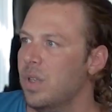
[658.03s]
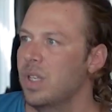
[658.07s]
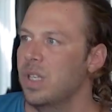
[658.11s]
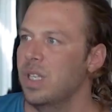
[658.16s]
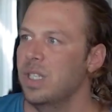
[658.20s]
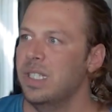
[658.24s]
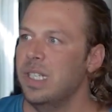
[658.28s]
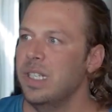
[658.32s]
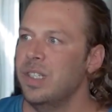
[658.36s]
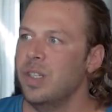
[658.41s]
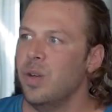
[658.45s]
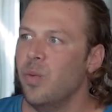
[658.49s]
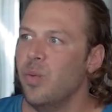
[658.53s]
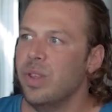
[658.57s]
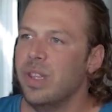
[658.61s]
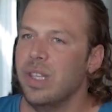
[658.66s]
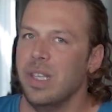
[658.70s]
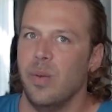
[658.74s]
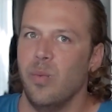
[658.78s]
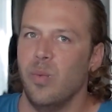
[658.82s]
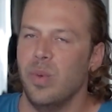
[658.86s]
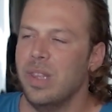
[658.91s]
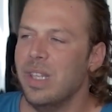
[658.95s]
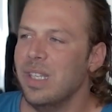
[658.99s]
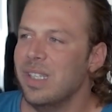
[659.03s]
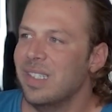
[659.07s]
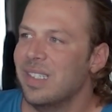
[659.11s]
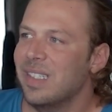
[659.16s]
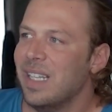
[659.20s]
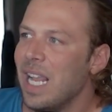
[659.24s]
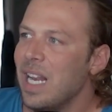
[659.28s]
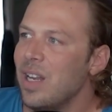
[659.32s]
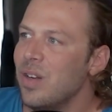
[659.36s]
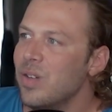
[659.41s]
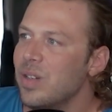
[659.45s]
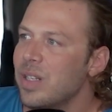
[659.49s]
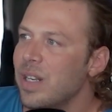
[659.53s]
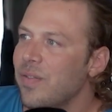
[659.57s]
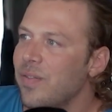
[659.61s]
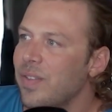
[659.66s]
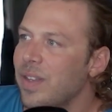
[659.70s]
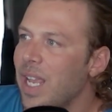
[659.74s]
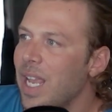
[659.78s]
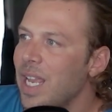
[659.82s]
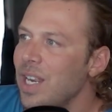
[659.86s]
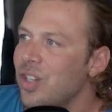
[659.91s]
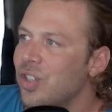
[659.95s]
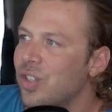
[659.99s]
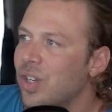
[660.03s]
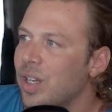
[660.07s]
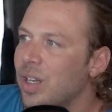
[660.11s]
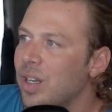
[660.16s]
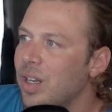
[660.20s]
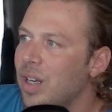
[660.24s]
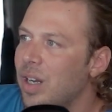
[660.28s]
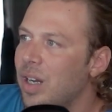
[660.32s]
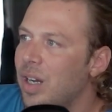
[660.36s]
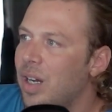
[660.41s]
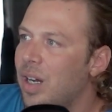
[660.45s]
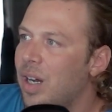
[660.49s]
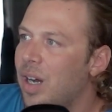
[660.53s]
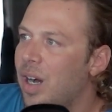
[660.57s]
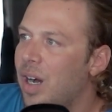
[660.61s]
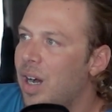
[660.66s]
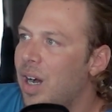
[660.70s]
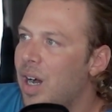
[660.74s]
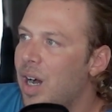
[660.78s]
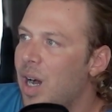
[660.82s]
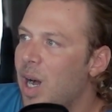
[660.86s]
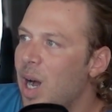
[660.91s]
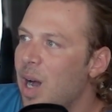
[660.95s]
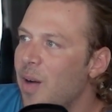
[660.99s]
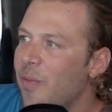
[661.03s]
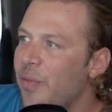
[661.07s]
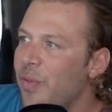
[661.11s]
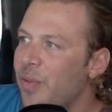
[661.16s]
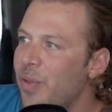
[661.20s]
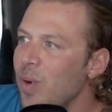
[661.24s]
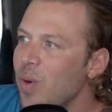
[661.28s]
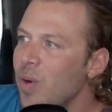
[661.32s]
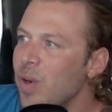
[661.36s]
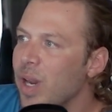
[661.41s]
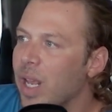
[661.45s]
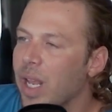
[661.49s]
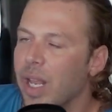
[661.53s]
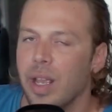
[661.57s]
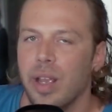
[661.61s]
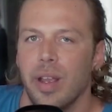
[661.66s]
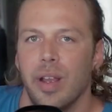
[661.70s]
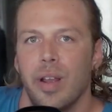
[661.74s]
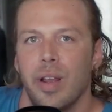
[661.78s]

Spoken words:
It says here with a standard deviation of 30.